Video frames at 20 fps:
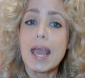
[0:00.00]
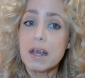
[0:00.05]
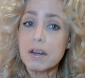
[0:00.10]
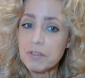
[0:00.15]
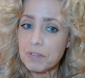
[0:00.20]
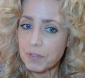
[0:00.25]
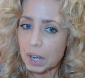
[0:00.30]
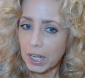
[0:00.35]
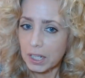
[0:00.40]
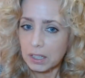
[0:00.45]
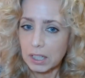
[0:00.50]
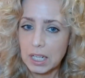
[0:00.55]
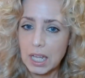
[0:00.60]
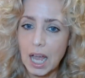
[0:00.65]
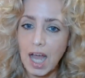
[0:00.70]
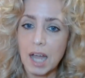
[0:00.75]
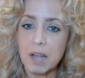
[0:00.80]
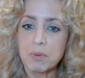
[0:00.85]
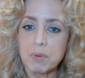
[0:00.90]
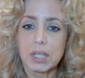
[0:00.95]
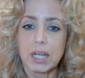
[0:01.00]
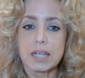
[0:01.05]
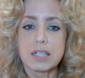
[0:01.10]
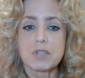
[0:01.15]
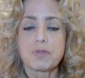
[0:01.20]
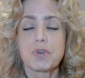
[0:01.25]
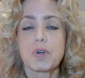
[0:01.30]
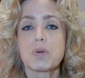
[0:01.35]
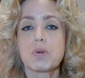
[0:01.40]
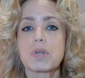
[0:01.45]
And finally, I would like
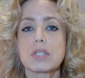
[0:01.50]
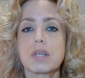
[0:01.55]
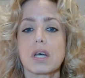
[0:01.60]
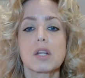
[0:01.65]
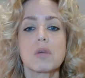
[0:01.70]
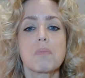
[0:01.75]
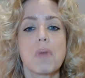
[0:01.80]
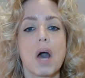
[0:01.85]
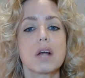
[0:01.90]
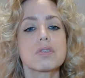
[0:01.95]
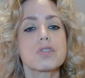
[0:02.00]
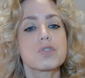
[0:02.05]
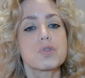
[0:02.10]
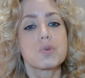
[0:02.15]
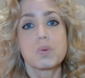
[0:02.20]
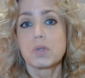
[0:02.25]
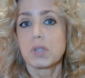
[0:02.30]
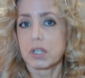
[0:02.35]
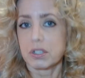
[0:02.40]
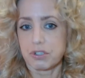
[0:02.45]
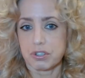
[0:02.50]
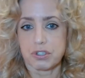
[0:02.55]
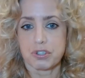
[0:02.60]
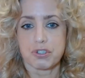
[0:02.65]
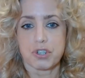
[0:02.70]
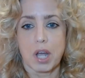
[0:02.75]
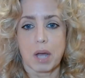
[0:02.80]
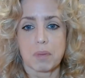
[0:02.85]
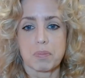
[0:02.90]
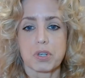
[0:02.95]
to focus on Lamott's School Lunches
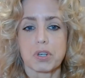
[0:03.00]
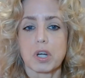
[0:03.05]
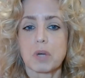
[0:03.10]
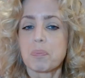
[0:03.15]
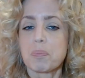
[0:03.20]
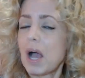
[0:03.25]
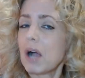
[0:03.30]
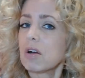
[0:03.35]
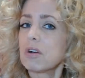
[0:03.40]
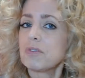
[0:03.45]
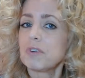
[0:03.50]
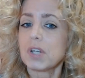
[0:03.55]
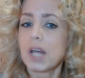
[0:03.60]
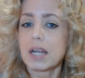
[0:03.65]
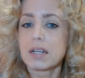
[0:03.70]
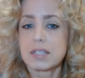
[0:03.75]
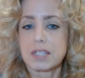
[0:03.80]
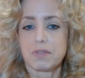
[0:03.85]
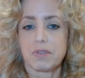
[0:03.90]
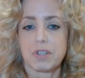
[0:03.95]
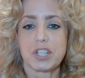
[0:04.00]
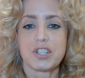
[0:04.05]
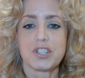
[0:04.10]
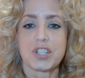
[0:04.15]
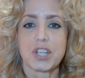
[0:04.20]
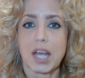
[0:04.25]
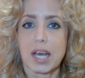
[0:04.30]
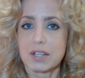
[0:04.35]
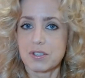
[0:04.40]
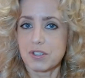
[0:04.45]
chapter, a powerful activity
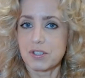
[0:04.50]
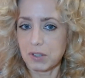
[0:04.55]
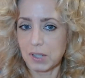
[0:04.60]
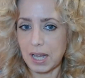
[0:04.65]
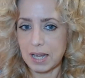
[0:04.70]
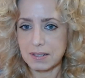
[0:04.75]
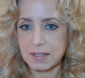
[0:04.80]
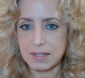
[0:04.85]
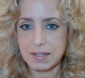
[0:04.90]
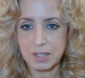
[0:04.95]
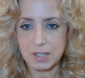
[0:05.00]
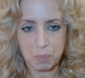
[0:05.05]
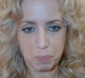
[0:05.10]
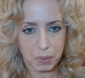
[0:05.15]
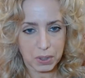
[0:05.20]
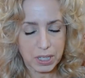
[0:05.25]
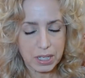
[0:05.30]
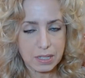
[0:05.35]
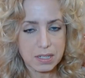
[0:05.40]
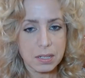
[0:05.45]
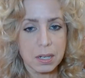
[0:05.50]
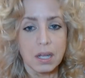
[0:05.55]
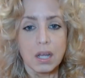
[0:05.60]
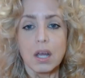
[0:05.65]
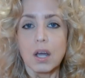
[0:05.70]
she has her classes complete.